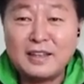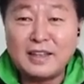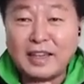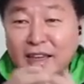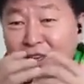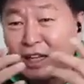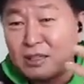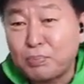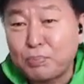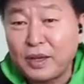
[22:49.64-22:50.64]
They cannot
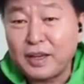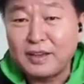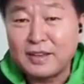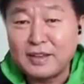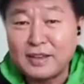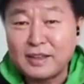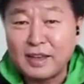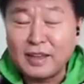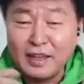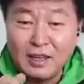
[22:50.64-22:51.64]
speak. They
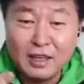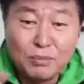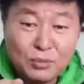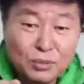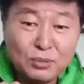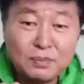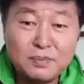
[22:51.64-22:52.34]
cannot move